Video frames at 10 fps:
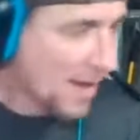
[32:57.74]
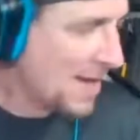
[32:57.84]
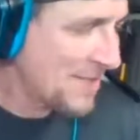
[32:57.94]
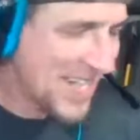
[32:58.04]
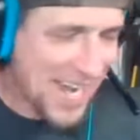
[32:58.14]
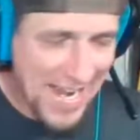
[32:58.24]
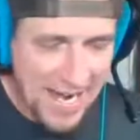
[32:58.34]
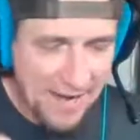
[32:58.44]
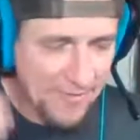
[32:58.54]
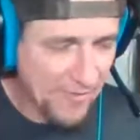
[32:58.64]
I mean, I
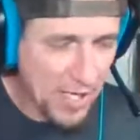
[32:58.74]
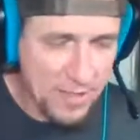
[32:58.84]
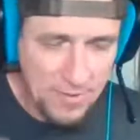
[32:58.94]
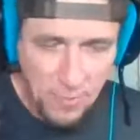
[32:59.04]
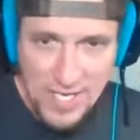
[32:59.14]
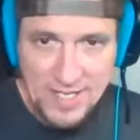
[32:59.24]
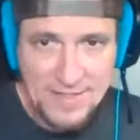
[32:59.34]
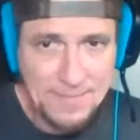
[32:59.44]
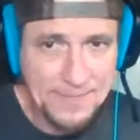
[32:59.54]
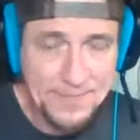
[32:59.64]
have other ways,